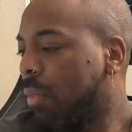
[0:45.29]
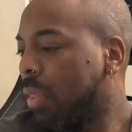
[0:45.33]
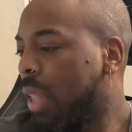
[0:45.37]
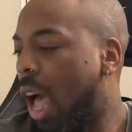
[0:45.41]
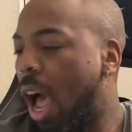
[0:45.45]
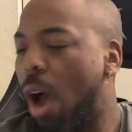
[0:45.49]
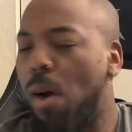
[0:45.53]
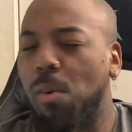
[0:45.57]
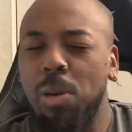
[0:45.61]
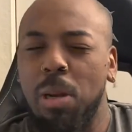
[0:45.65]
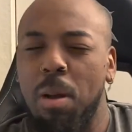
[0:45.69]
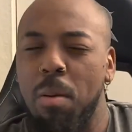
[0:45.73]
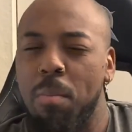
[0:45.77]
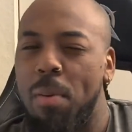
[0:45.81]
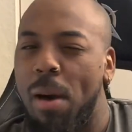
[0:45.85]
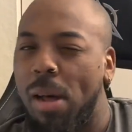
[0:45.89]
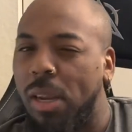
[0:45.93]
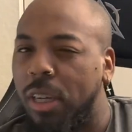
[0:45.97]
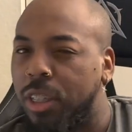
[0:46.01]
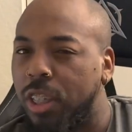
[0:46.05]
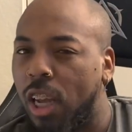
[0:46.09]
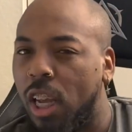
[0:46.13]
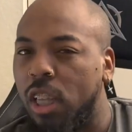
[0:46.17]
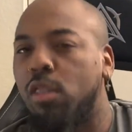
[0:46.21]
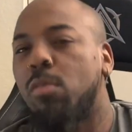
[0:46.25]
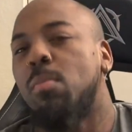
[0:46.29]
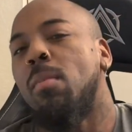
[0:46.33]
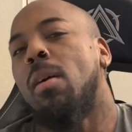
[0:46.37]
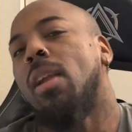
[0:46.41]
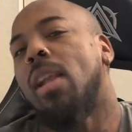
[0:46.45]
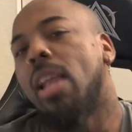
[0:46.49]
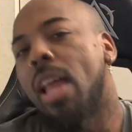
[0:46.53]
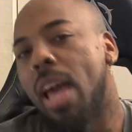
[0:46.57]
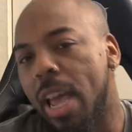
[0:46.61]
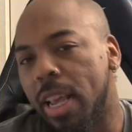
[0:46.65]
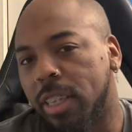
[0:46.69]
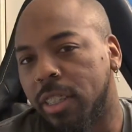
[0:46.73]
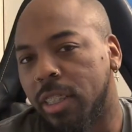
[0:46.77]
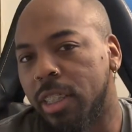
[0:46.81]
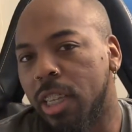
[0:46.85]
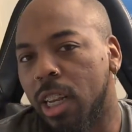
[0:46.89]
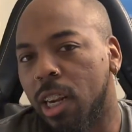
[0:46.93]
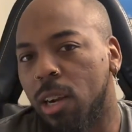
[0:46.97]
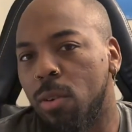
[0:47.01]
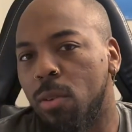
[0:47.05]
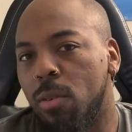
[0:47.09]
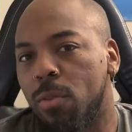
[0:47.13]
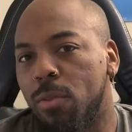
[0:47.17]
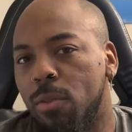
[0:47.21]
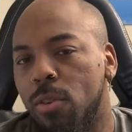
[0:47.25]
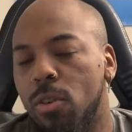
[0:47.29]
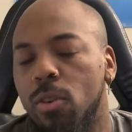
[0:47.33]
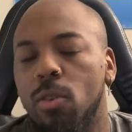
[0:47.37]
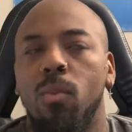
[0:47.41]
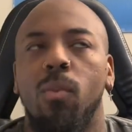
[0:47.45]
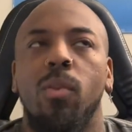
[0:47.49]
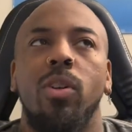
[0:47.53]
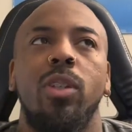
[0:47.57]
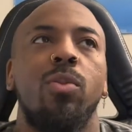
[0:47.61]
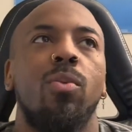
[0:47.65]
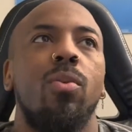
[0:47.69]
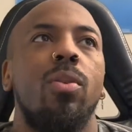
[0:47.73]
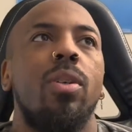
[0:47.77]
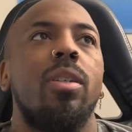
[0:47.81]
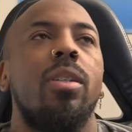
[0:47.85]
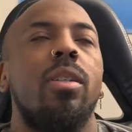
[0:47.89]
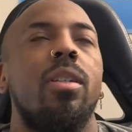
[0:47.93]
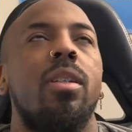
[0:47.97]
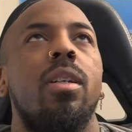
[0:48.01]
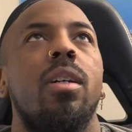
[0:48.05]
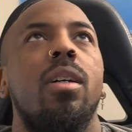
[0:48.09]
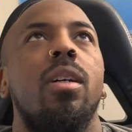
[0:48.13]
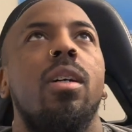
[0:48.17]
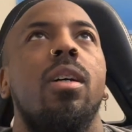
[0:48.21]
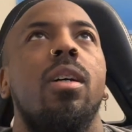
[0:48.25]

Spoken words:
want to apologize for my last sneaker review, which was the